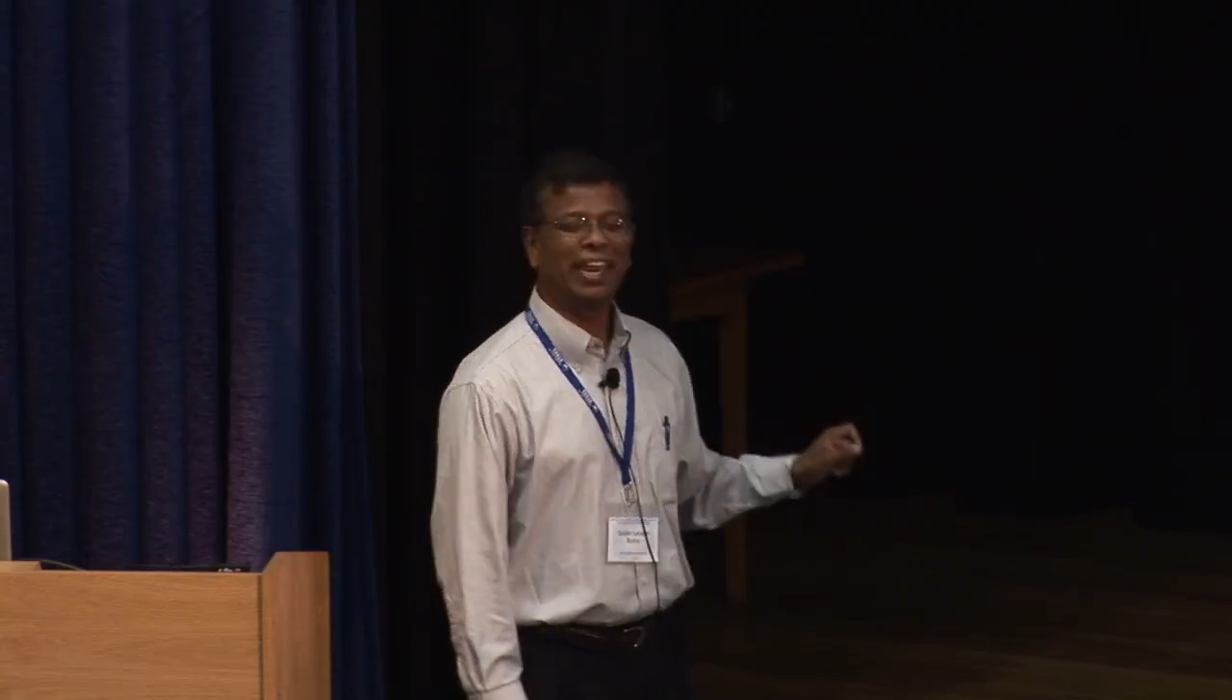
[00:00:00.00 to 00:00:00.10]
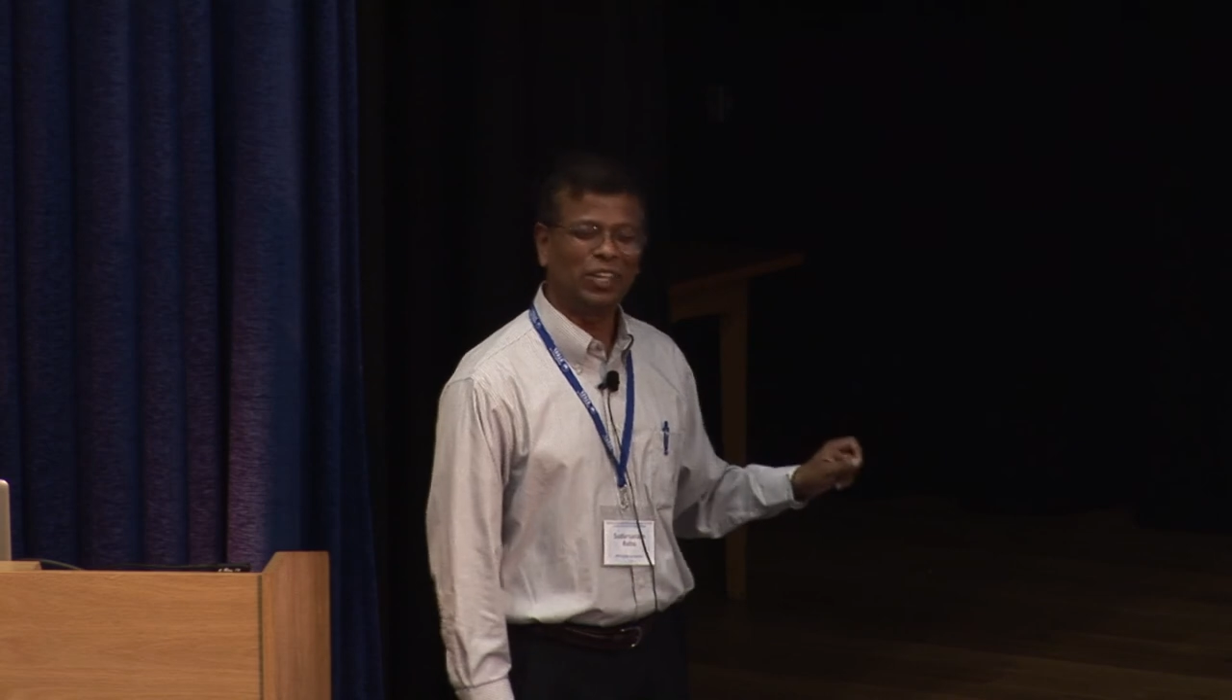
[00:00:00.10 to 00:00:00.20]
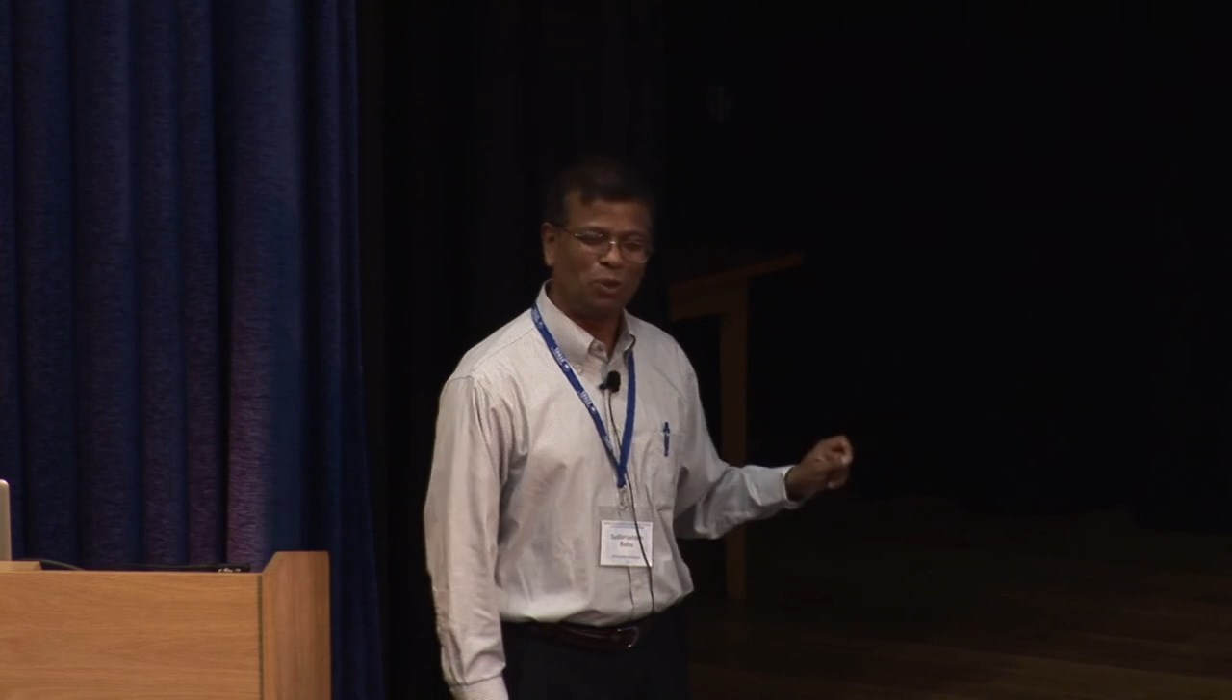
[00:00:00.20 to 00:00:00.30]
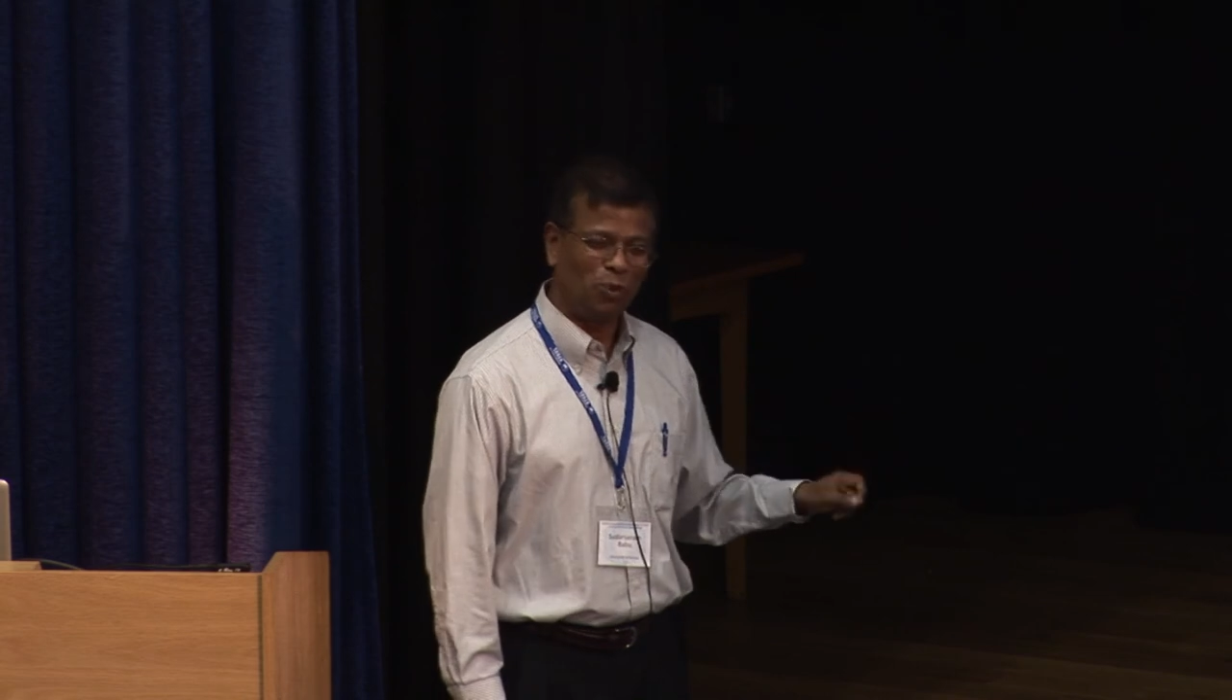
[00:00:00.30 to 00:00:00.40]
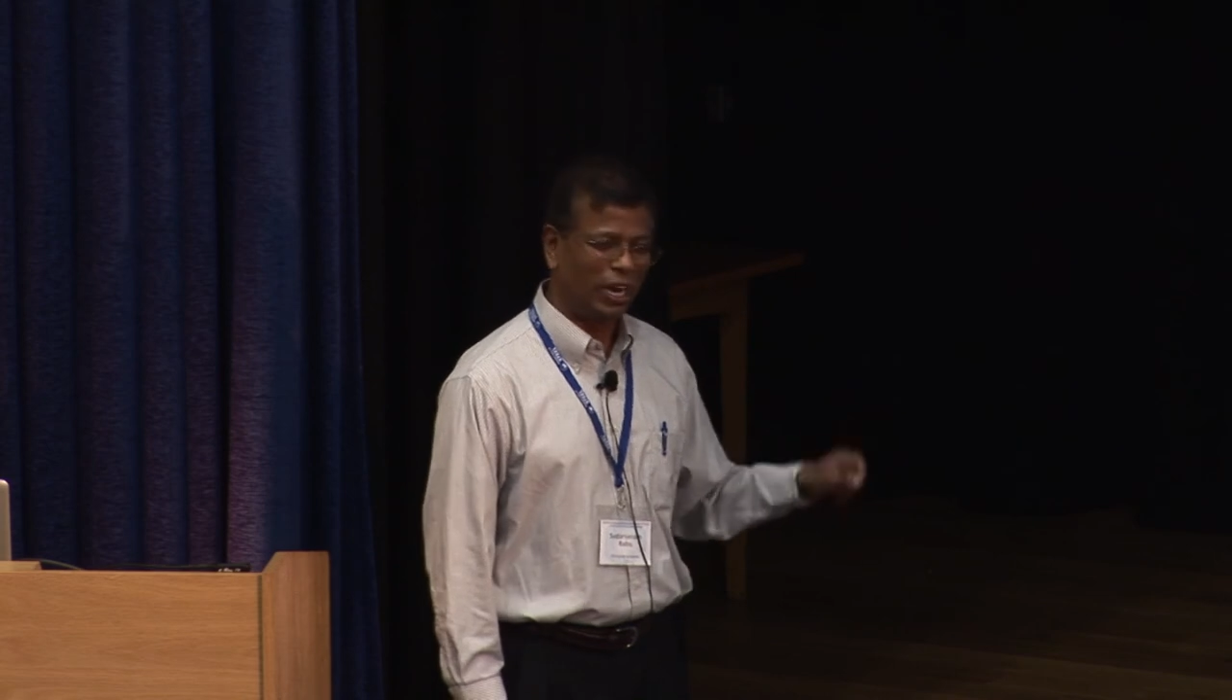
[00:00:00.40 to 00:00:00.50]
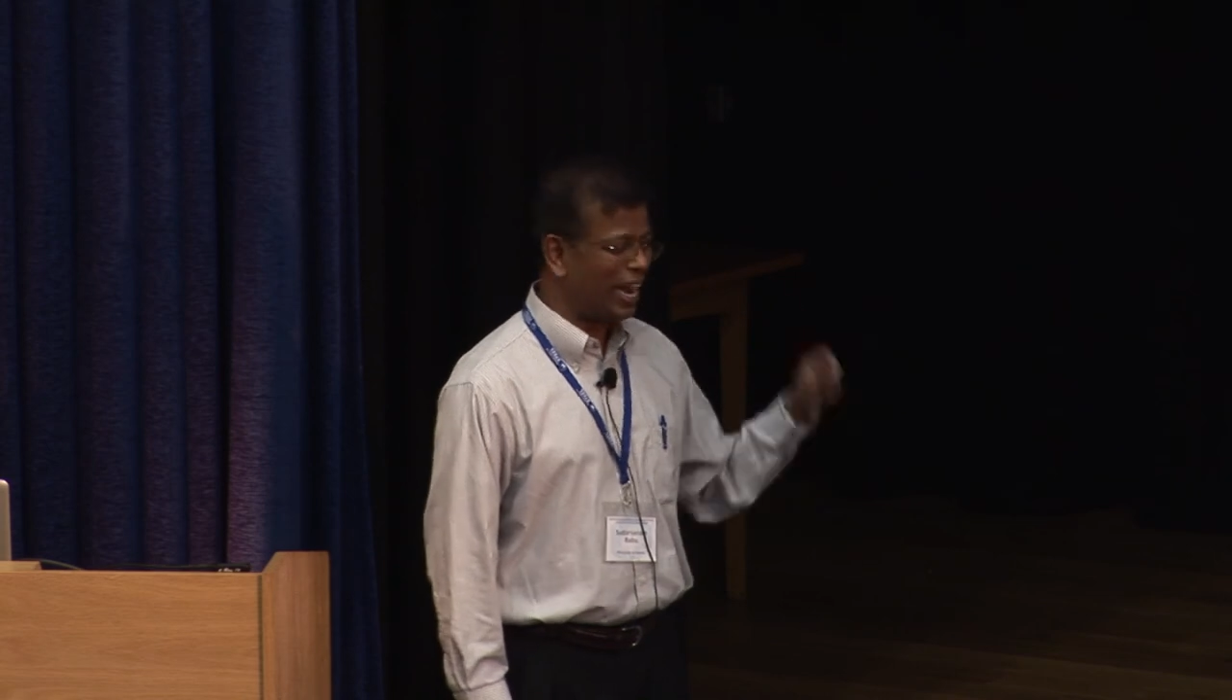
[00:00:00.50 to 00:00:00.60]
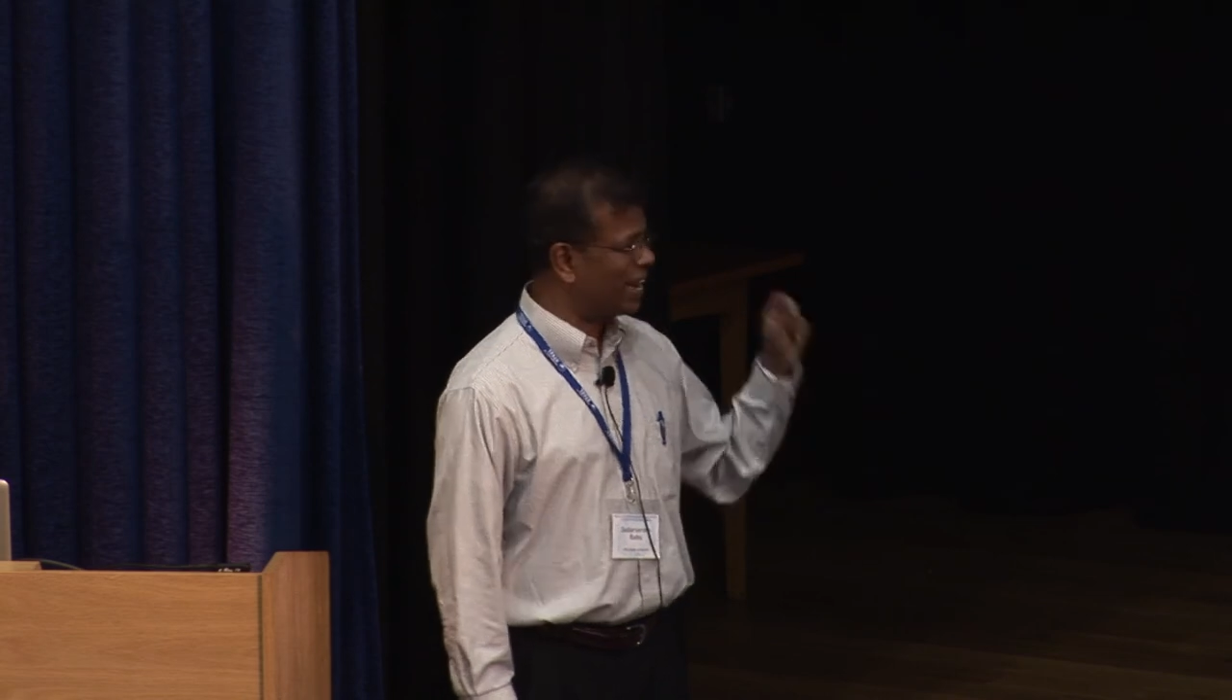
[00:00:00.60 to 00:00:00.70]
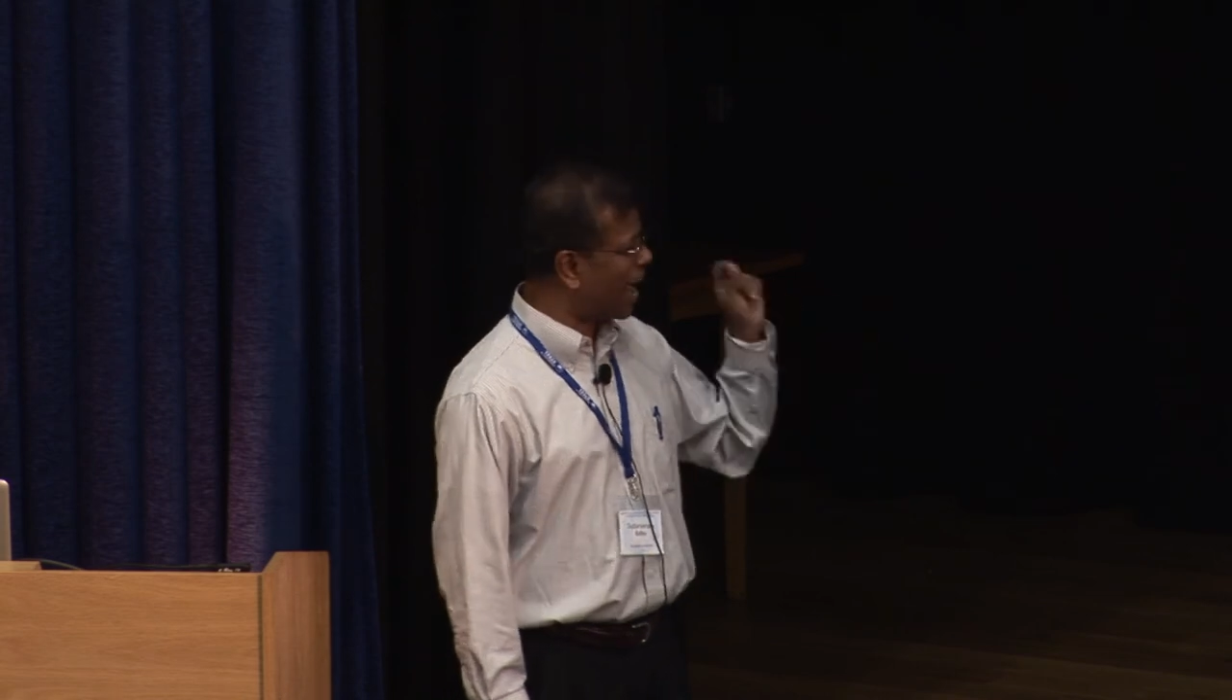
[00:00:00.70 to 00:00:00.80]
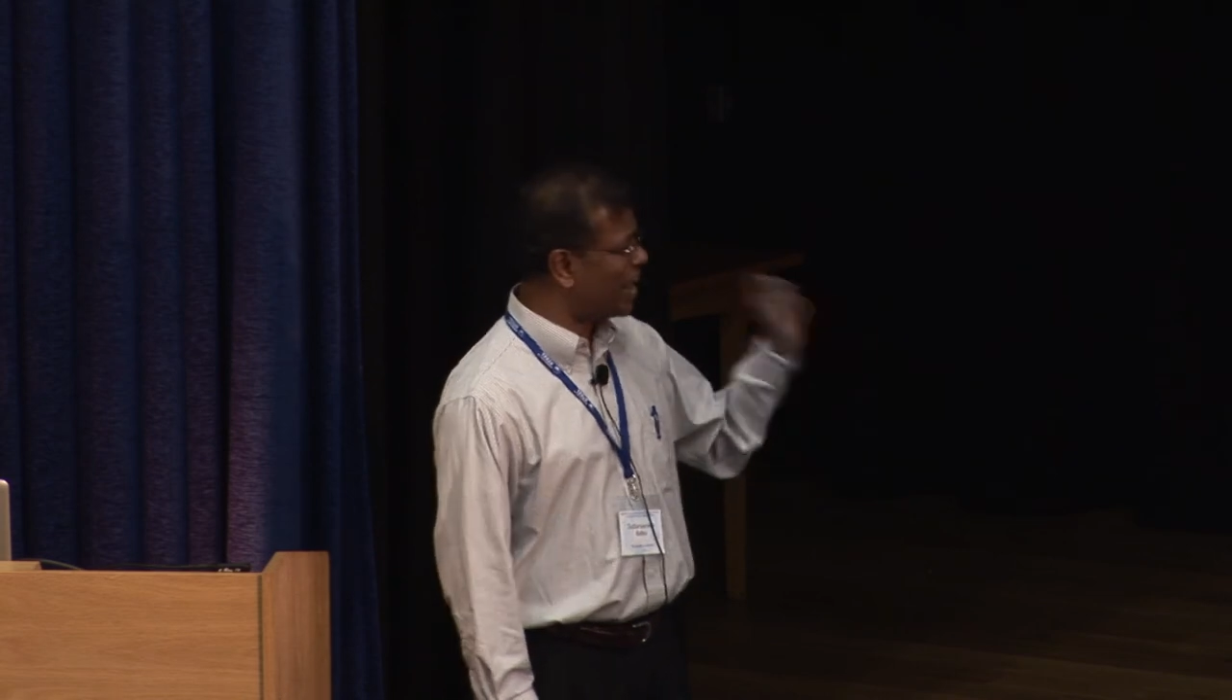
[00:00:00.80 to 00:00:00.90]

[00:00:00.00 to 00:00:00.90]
hit the bullet